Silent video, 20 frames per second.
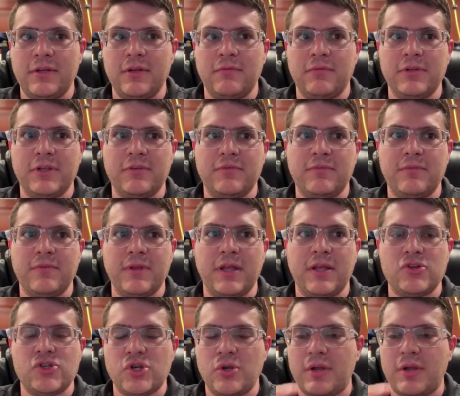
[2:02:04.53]
really
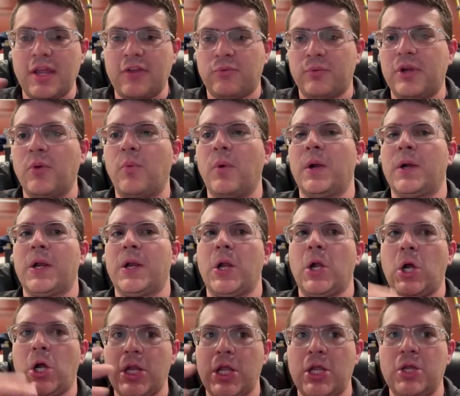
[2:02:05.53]
showcase what you're working
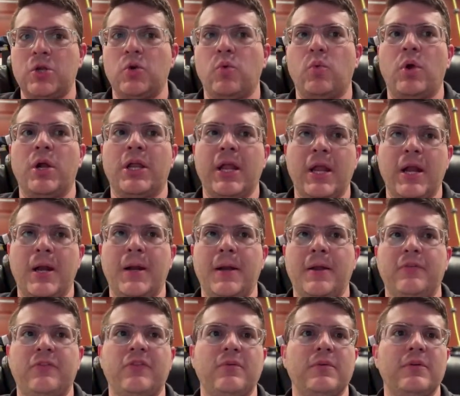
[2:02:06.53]
on in your working
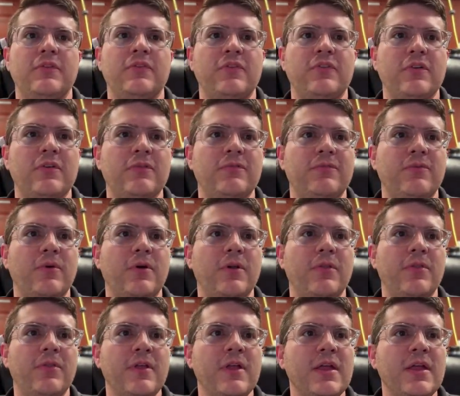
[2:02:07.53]
area, so on and so forth.